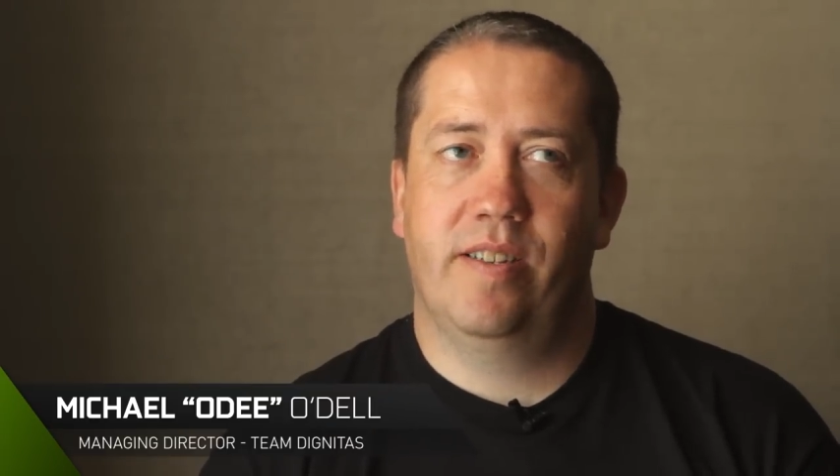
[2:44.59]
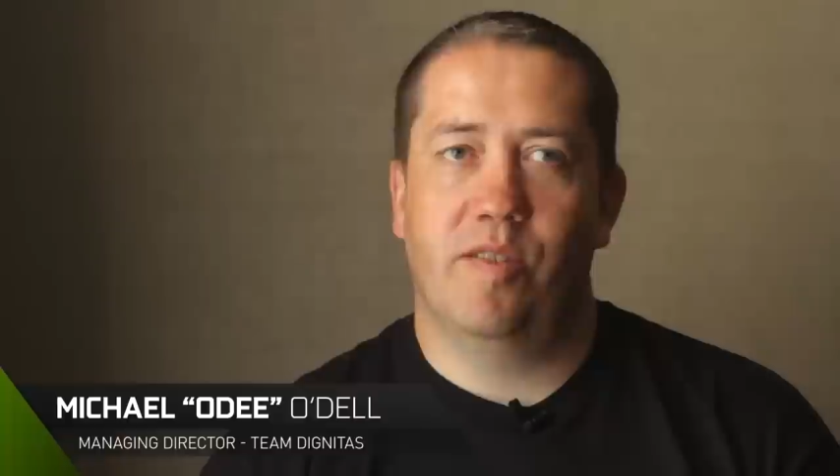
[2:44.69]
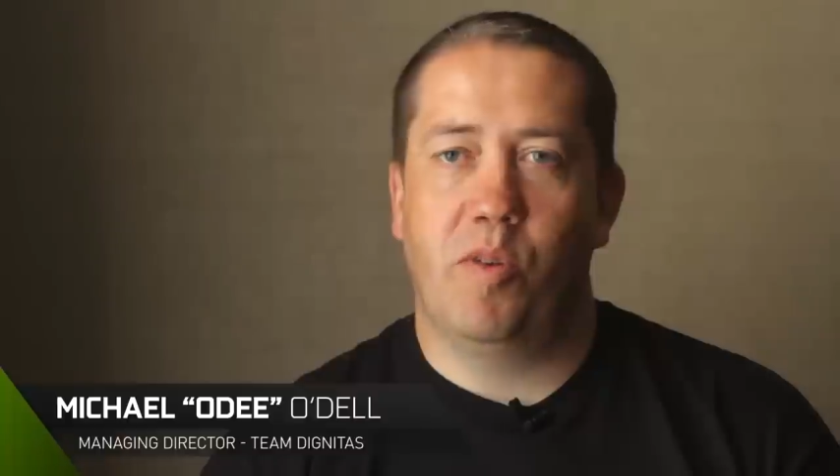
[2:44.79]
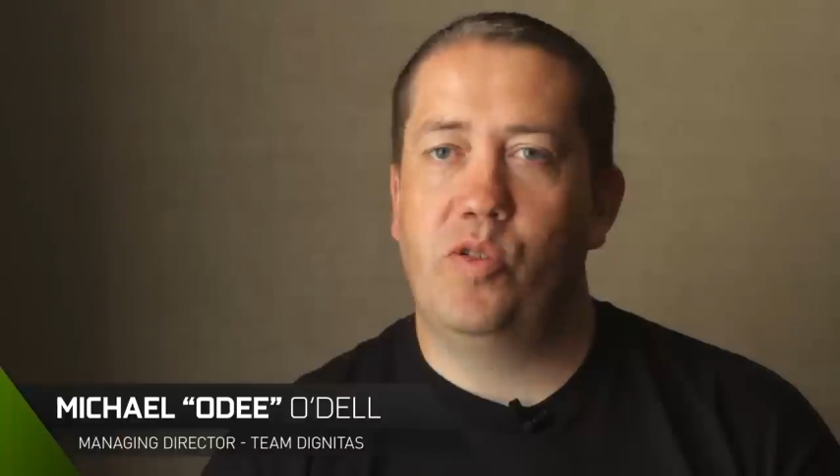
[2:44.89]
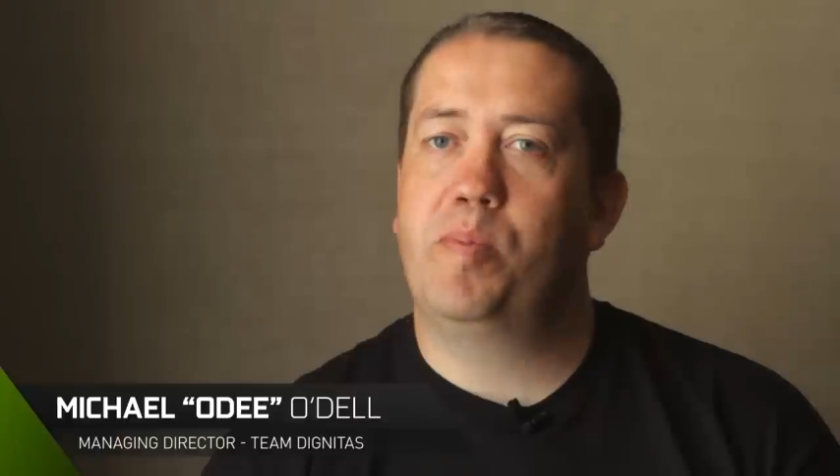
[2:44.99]

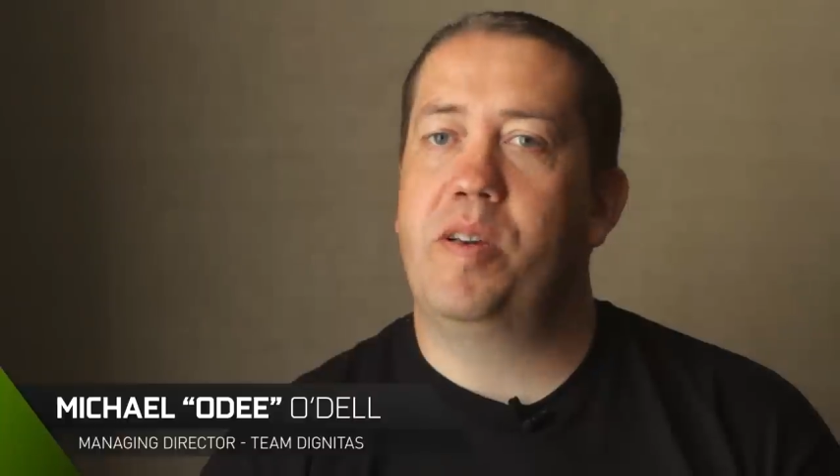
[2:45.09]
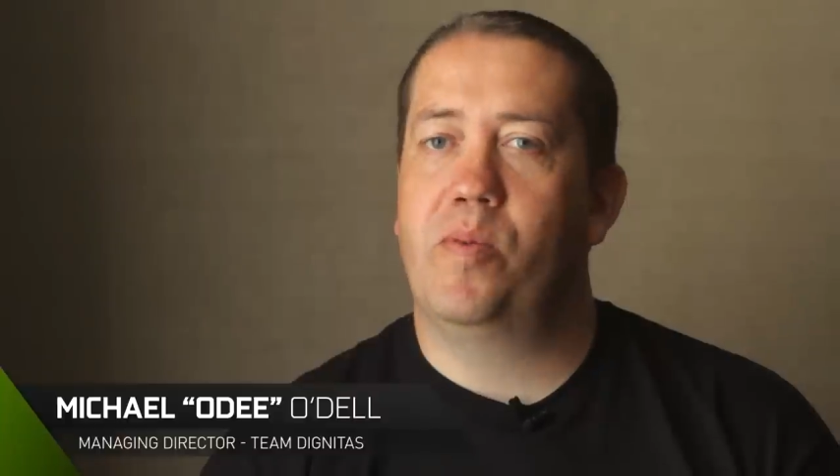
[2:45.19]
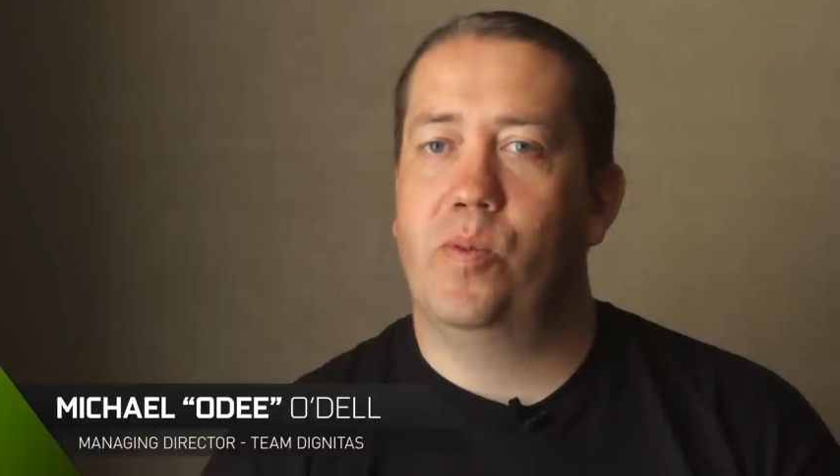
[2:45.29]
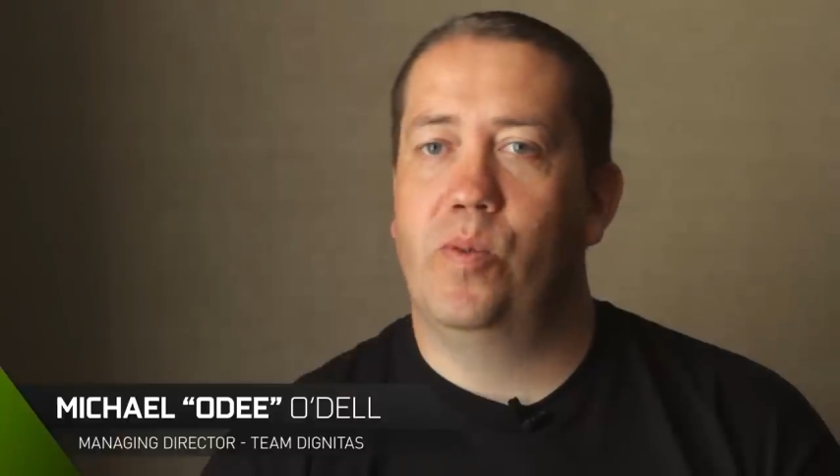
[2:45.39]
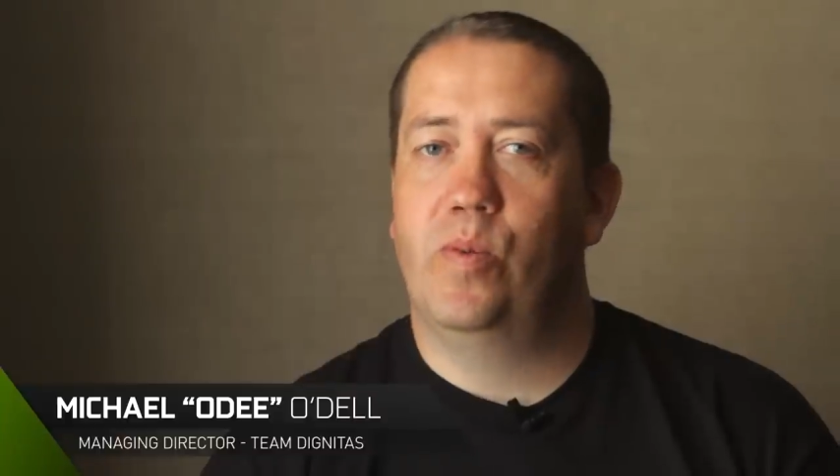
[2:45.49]
So most
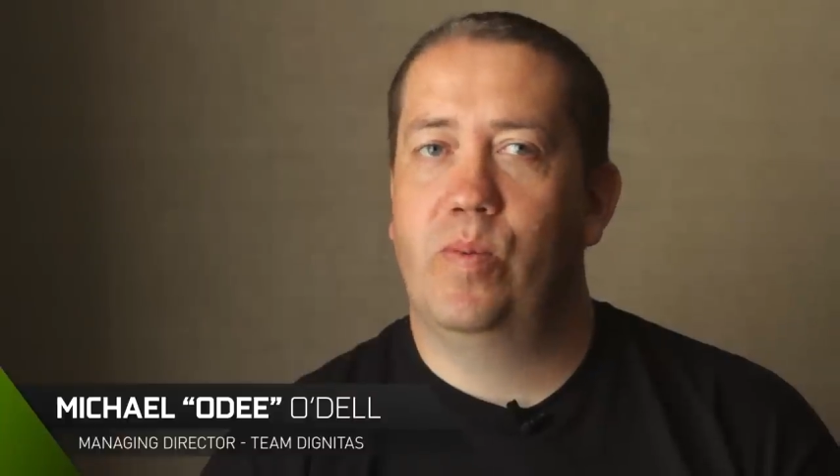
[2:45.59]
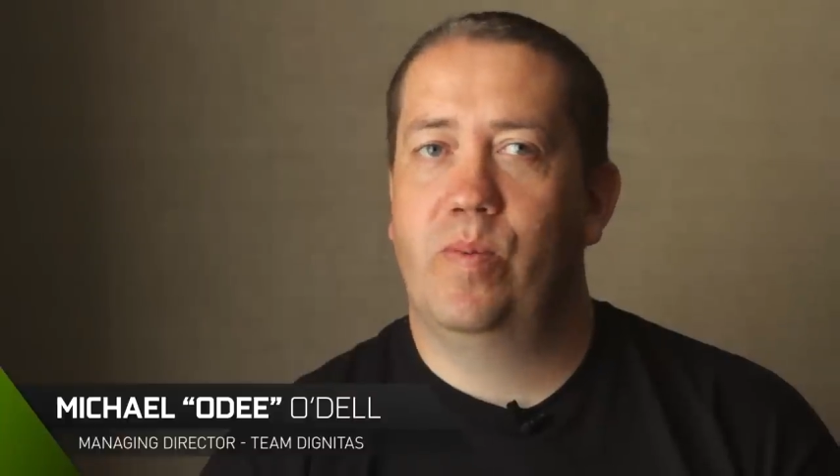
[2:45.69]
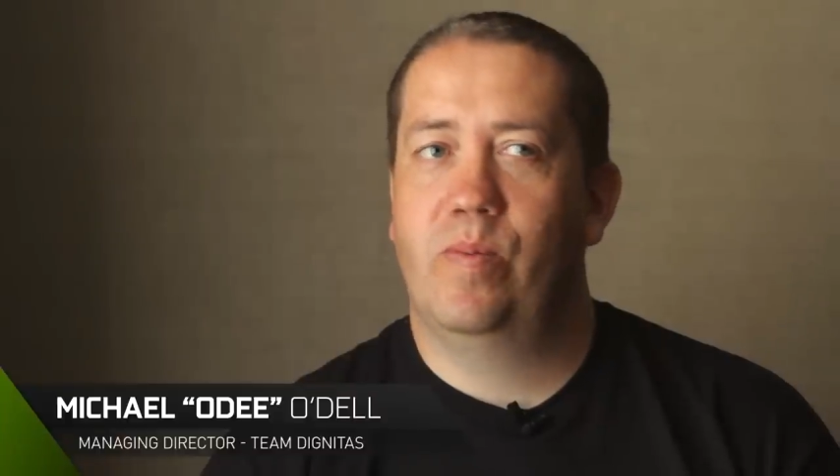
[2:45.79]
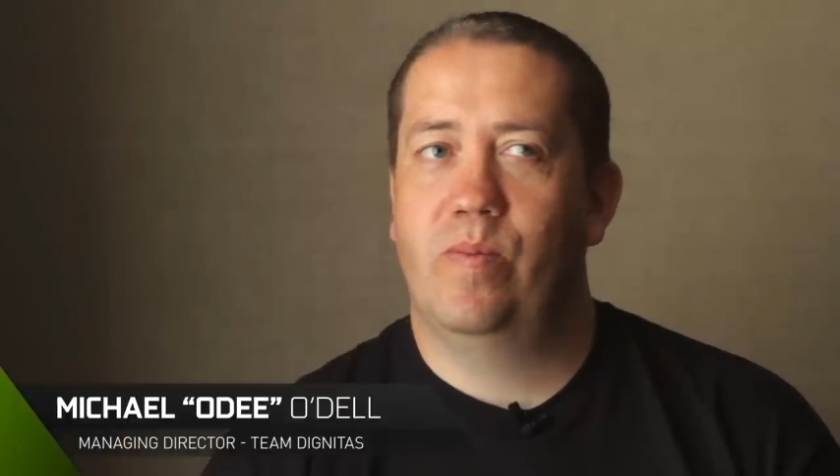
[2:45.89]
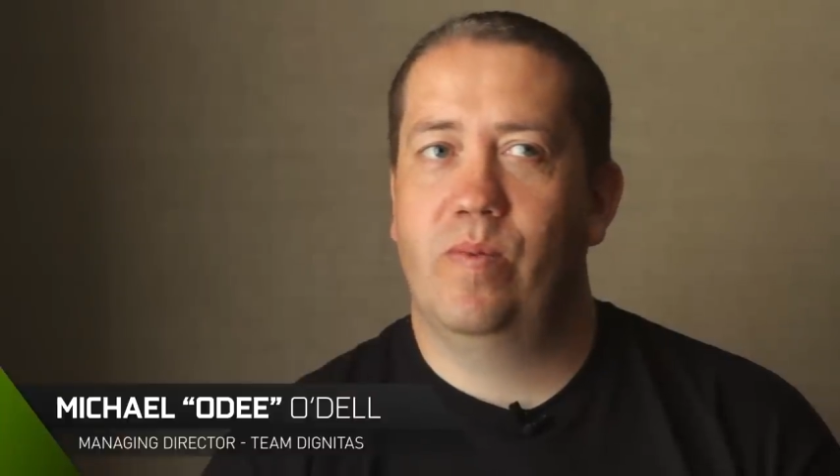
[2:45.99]
people,
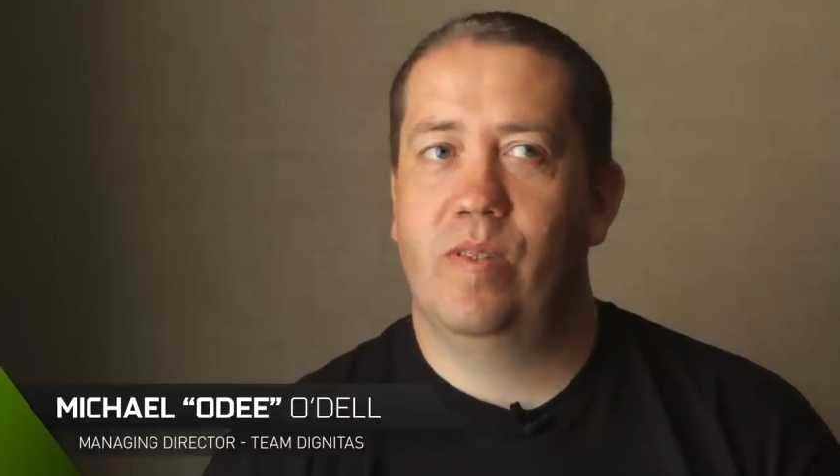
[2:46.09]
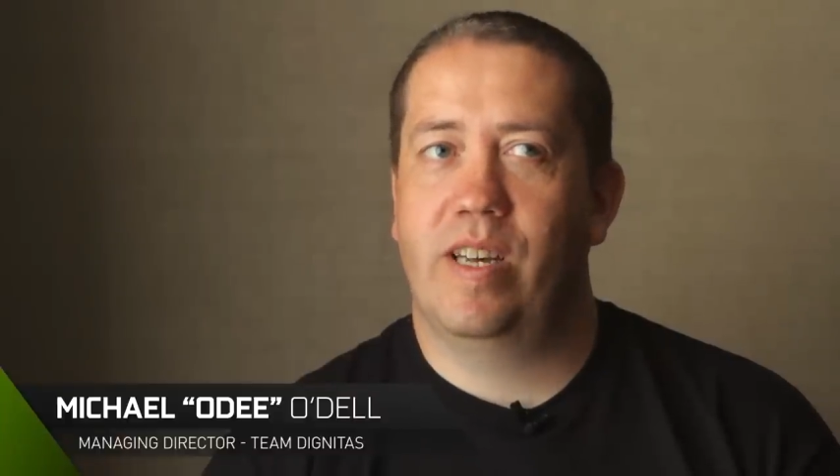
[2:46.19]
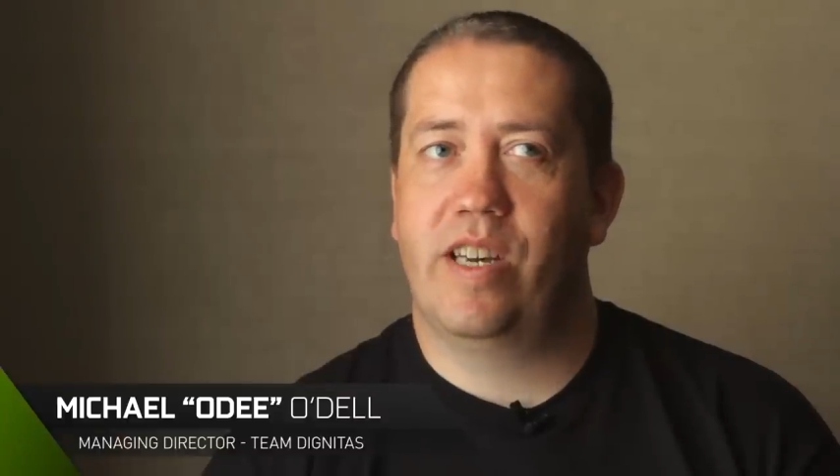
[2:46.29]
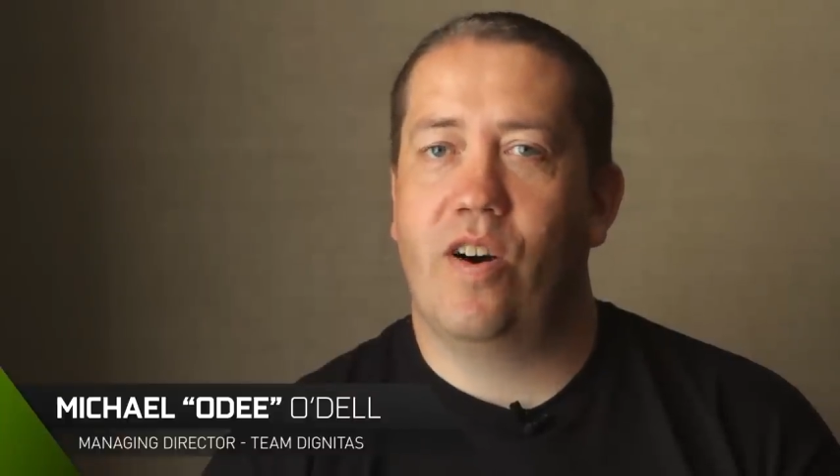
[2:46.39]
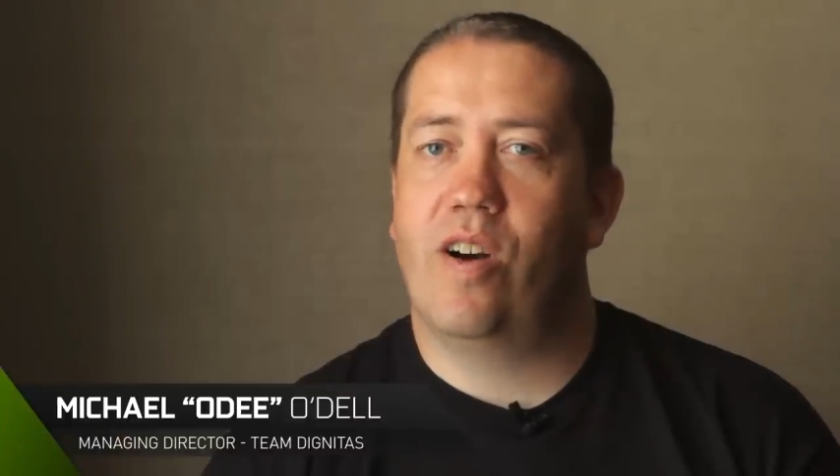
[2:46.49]

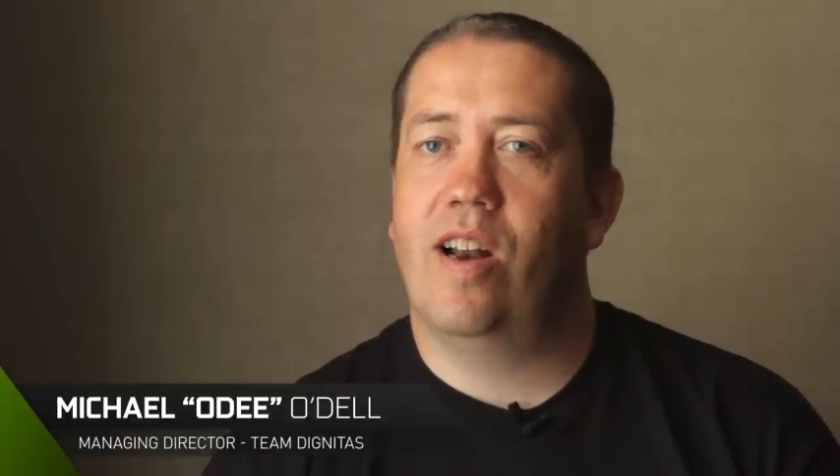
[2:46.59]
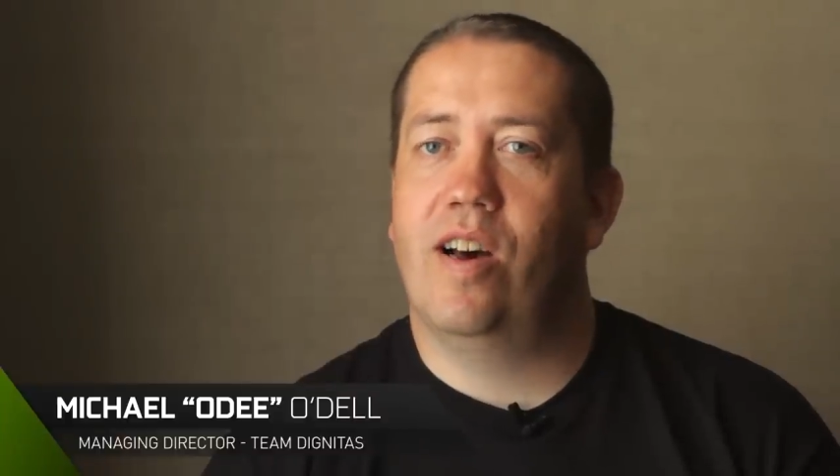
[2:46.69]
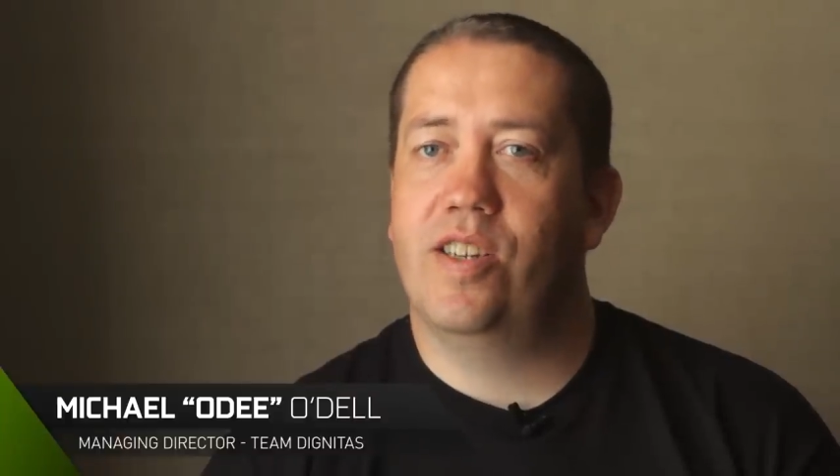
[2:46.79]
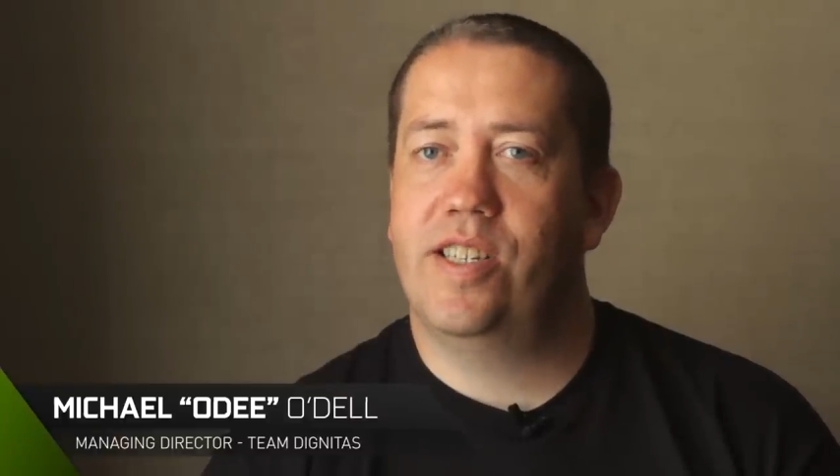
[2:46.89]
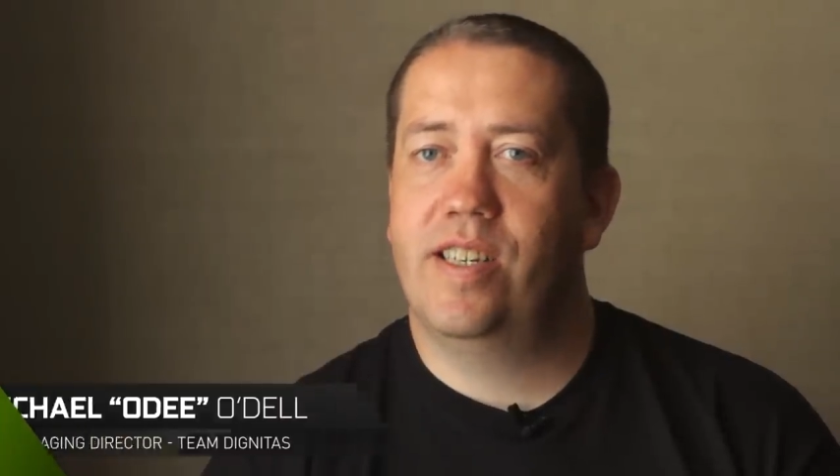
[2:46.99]
they can't
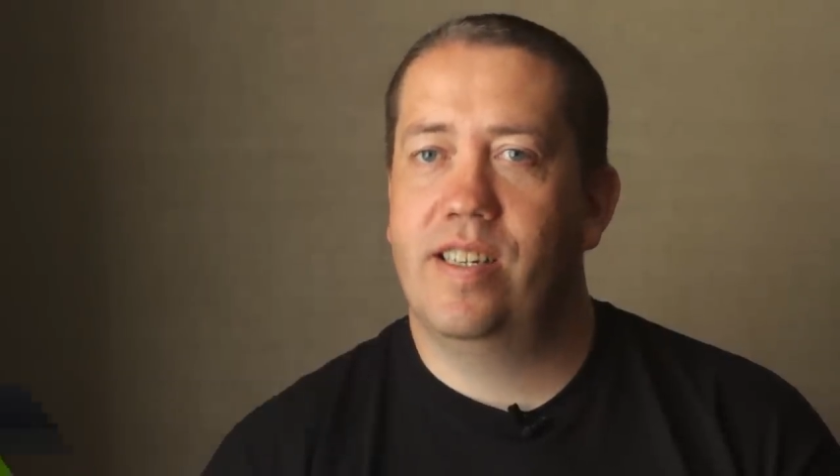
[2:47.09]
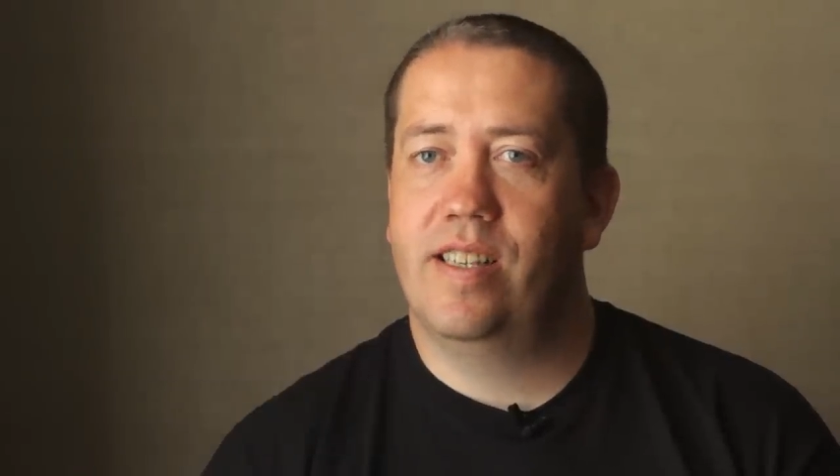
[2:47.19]
class it,